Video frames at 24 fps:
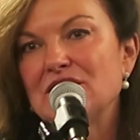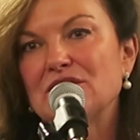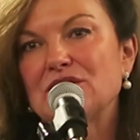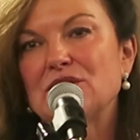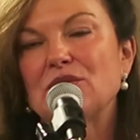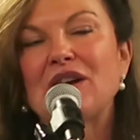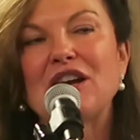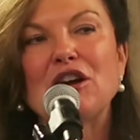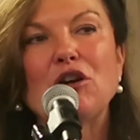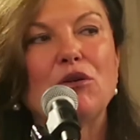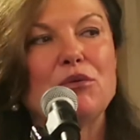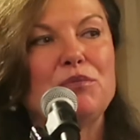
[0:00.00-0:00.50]

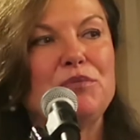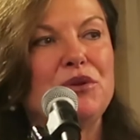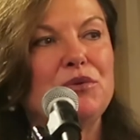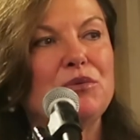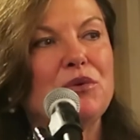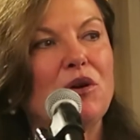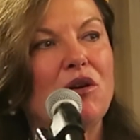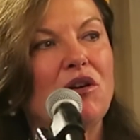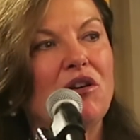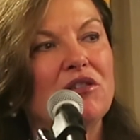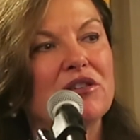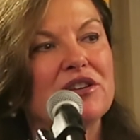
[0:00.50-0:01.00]
So I hope you
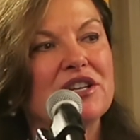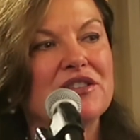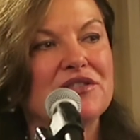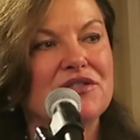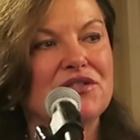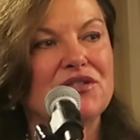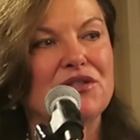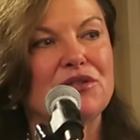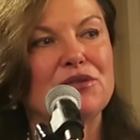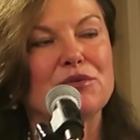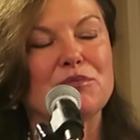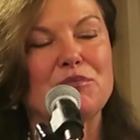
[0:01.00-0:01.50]
will all
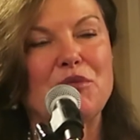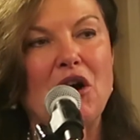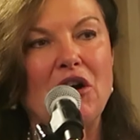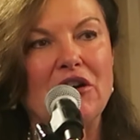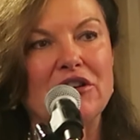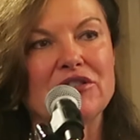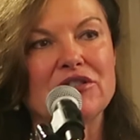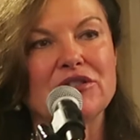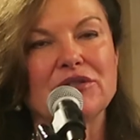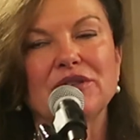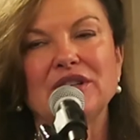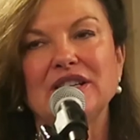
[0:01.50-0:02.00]
consider
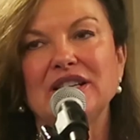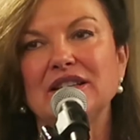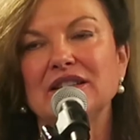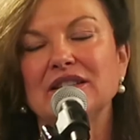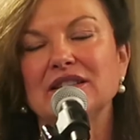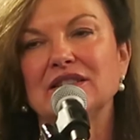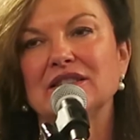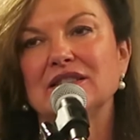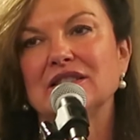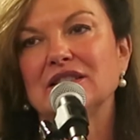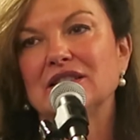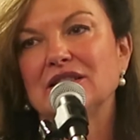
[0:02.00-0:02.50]

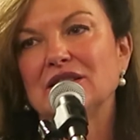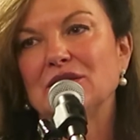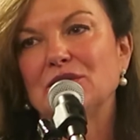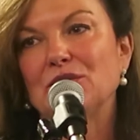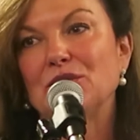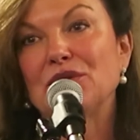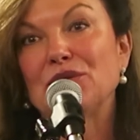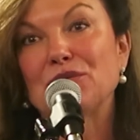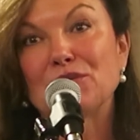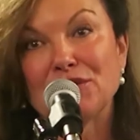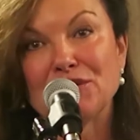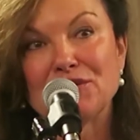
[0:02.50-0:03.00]
partnering
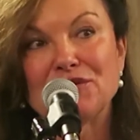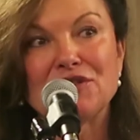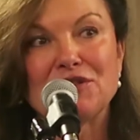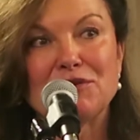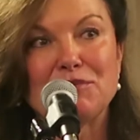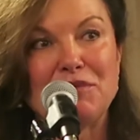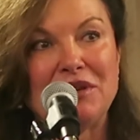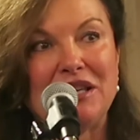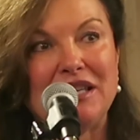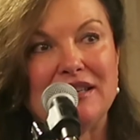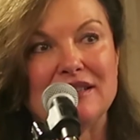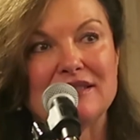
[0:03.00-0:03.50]
with
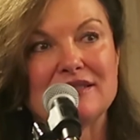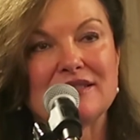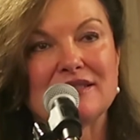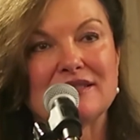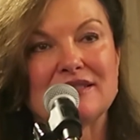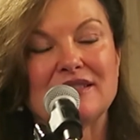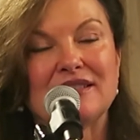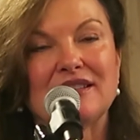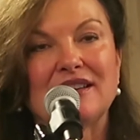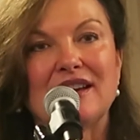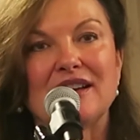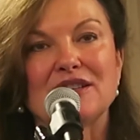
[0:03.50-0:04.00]
Roots of
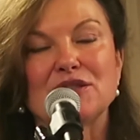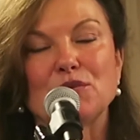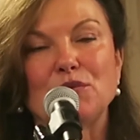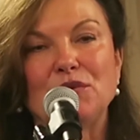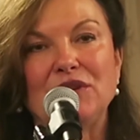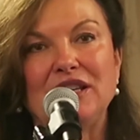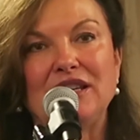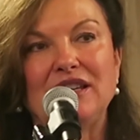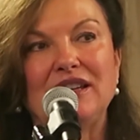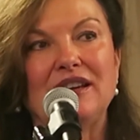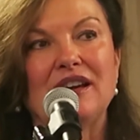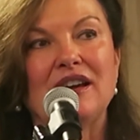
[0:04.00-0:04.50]
Peace as
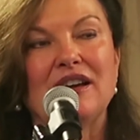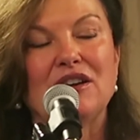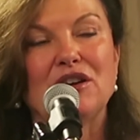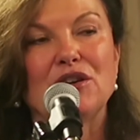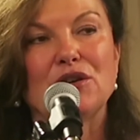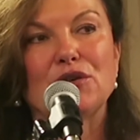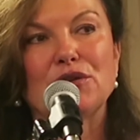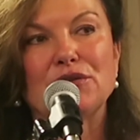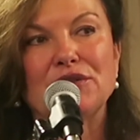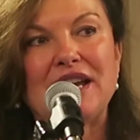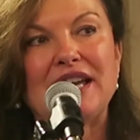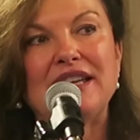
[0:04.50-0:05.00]
we
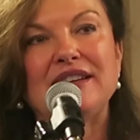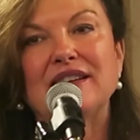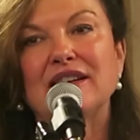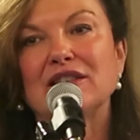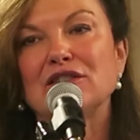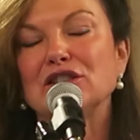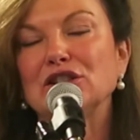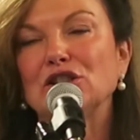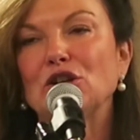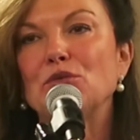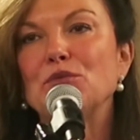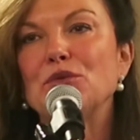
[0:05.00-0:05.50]
create
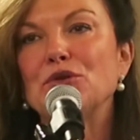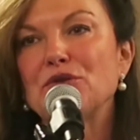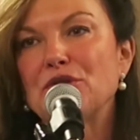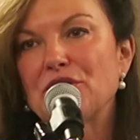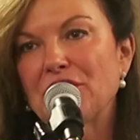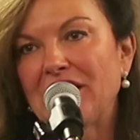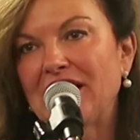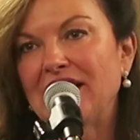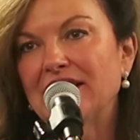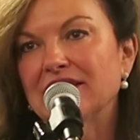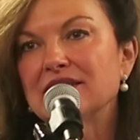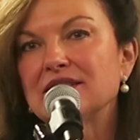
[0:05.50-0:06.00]
a global
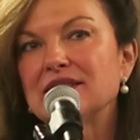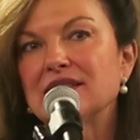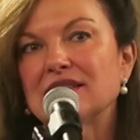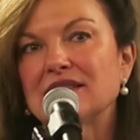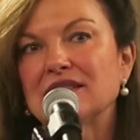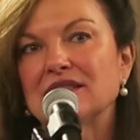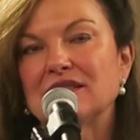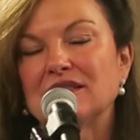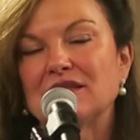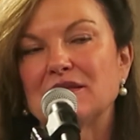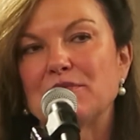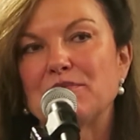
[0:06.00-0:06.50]

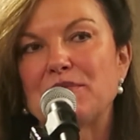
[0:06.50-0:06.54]
grant.